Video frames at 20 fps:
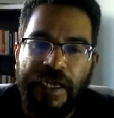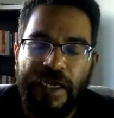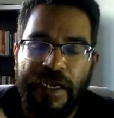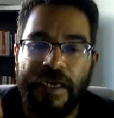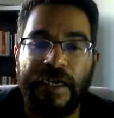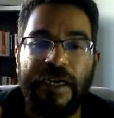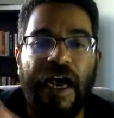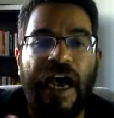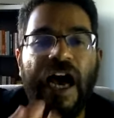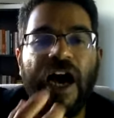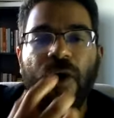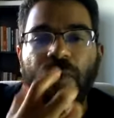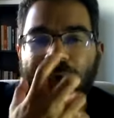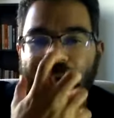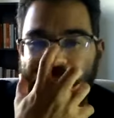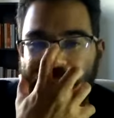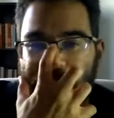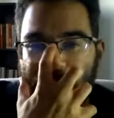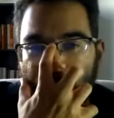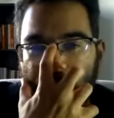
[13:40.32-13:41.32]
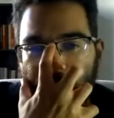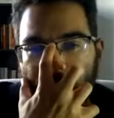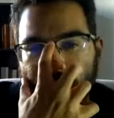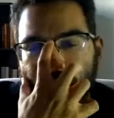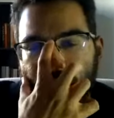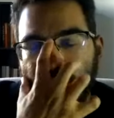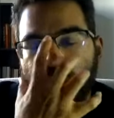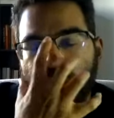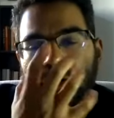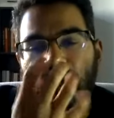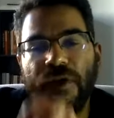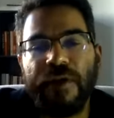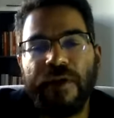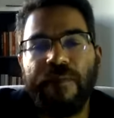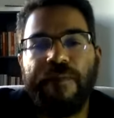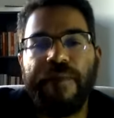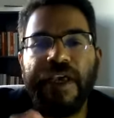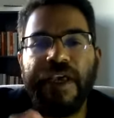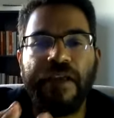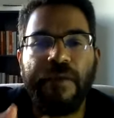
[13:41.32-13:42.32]
Now we come to the
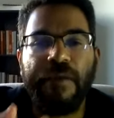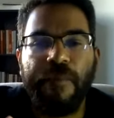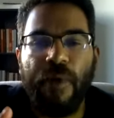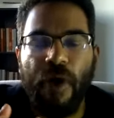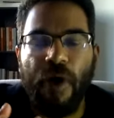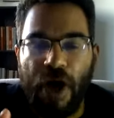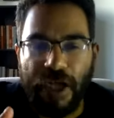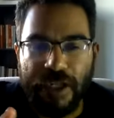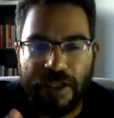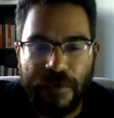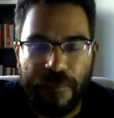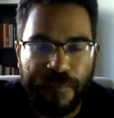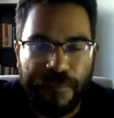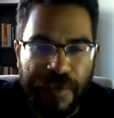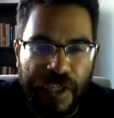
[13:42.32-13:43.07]
big part,